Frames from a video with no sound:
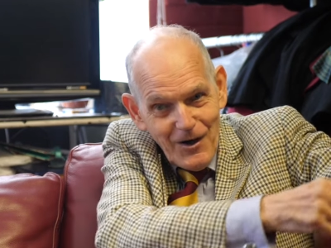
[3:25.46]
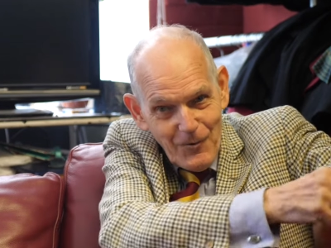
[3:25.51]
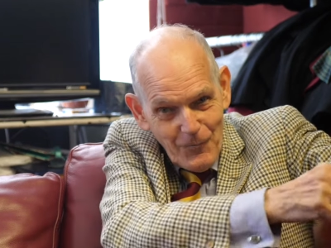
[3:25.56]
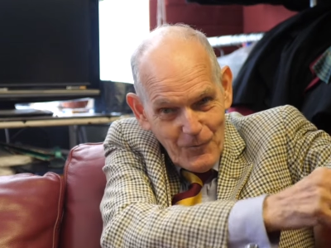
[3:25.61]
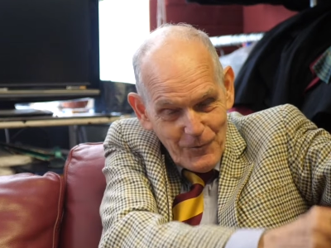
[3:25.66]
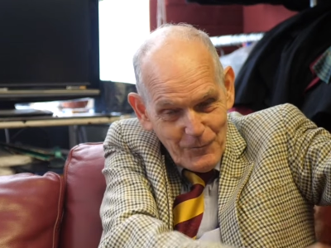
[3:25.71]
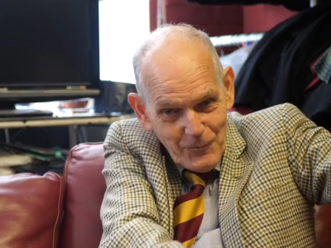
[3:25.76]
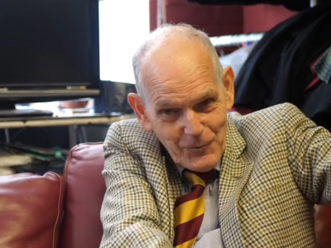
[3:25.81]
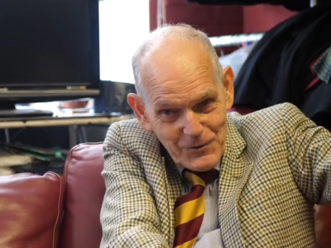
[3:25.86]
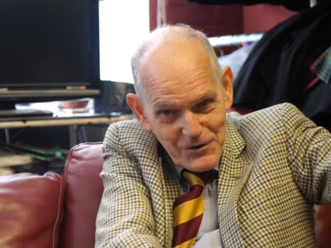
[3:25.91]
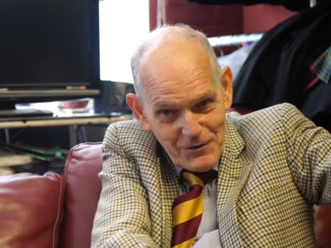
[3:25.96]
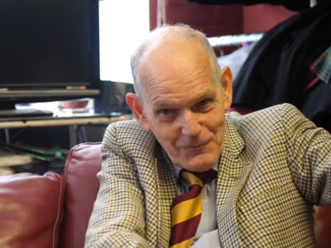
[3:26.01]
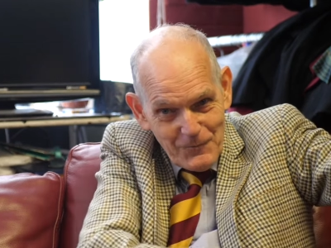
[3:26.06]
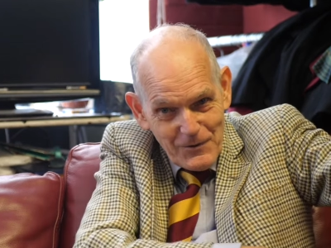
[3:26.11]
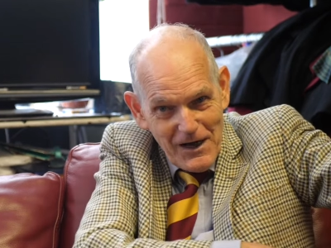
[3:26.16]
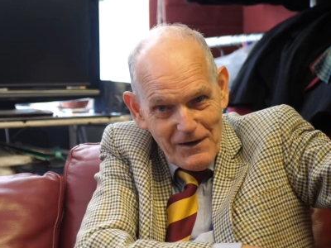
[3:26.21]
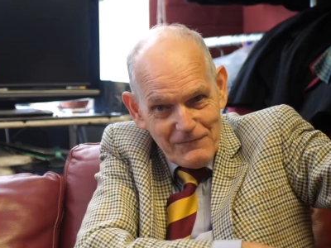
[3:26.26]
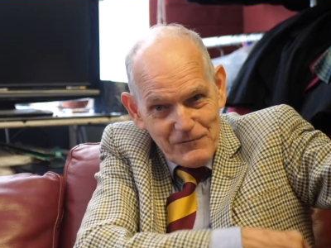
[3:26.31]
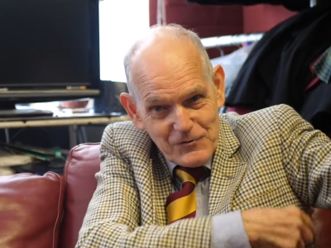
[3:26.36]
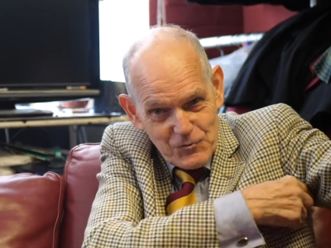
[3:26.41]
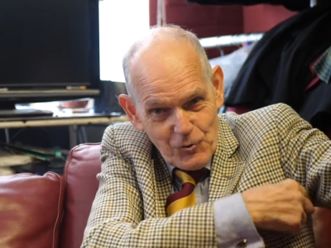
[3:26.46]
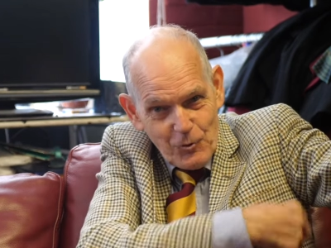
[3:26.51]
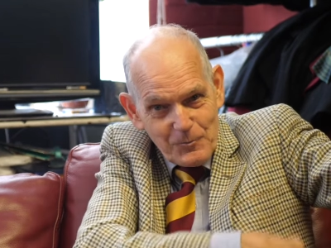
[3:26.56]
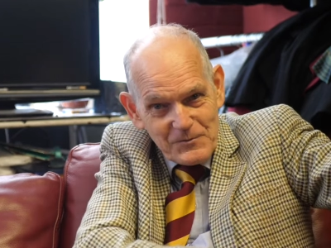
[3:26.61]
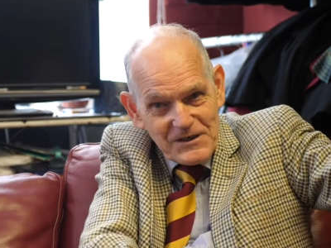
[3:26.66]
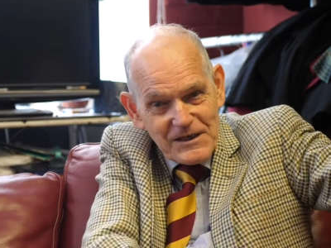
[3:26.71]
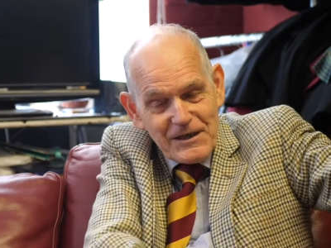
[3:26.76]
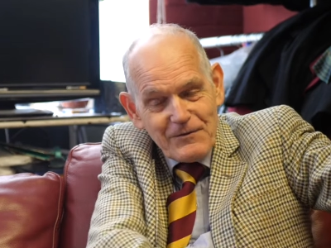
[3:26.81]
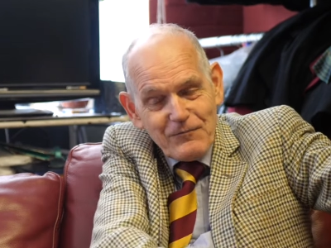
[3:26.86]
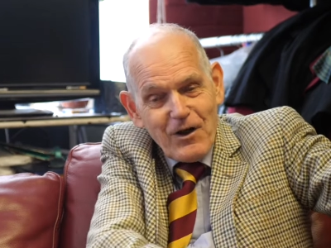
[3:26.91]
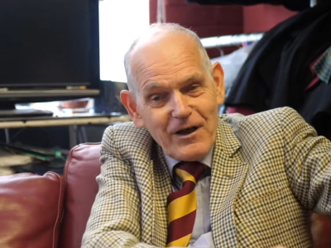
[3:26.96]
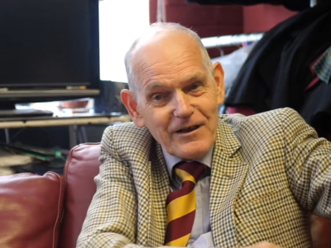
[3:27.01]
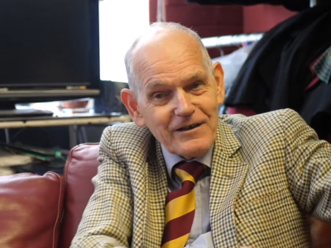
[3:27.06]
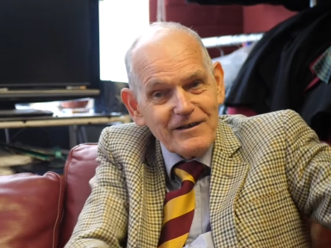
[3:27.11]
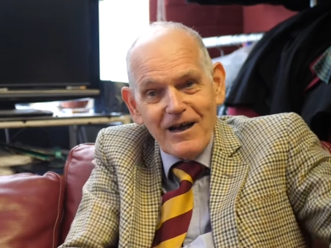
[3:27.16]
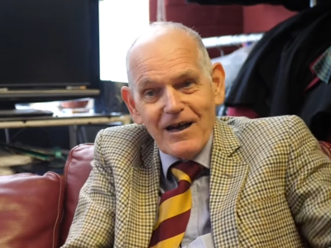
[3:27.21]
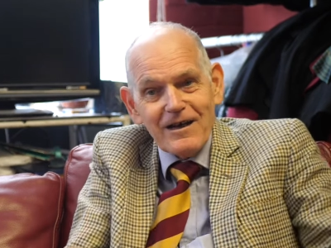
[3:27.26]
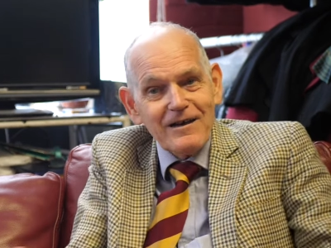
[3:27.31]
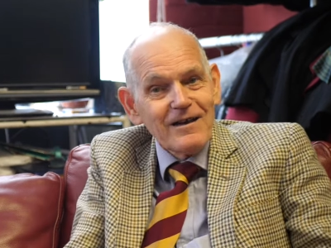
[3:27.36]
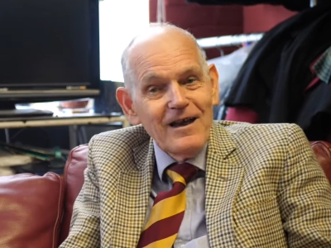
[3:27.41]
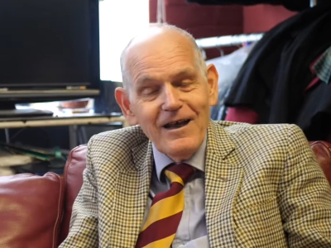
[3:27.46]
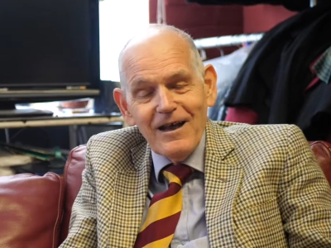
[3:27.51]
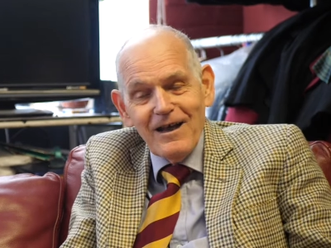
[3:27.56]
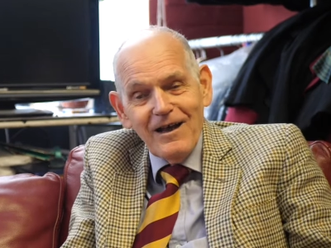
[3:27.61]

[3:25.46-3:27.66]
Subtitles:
which we have a drop sleeve like that.